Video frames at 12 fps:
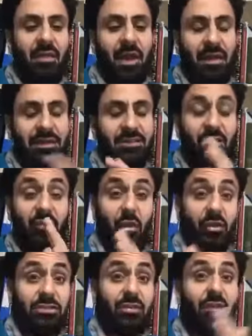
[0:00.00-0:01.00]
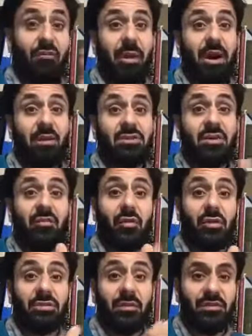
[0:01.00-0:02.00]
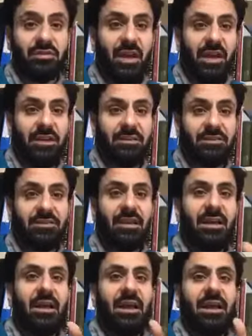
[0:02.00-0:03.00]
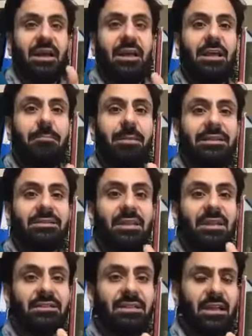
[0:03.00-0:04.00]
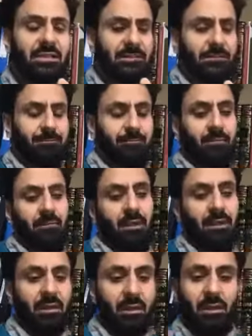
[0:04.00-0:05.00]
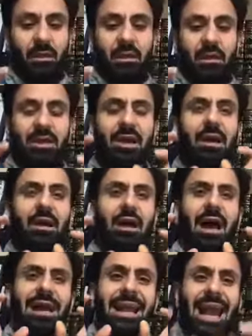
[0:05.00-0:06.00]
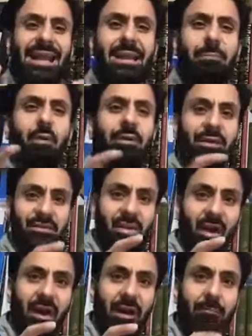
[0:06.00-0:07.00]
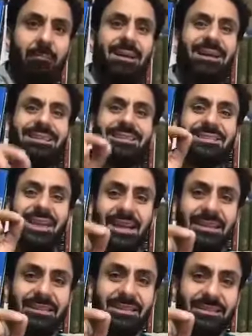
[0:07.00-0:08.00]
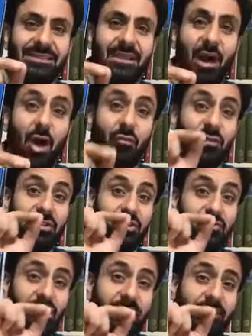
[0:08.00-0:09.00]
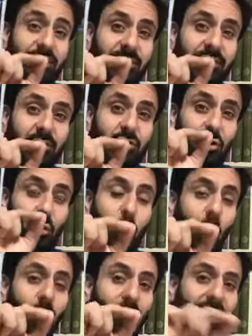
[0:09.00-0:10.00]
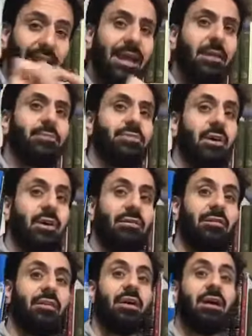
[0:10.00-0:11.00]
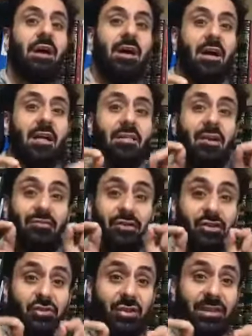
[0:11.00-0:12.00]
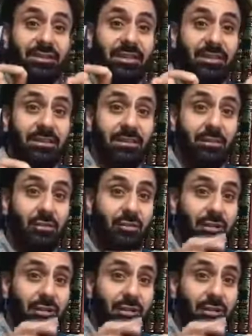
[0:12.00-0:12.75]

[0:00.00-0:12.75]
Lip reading: and he's a philosopher of biology, a philosopher of science, he basically says at any point in time, scientists are restricted to what they can observe. They're restricted to